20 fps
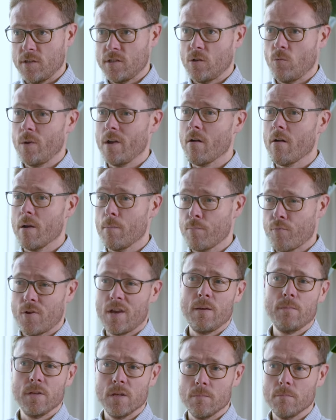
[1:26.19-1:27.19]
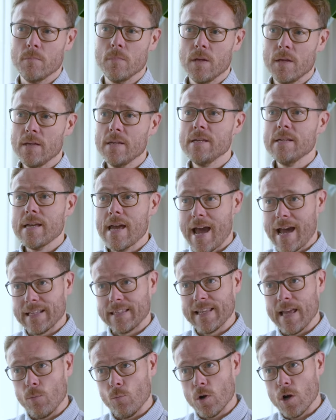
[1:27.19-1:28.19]
So we are a premium
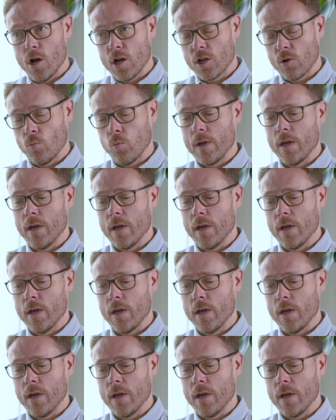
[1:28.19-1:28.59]
ad network.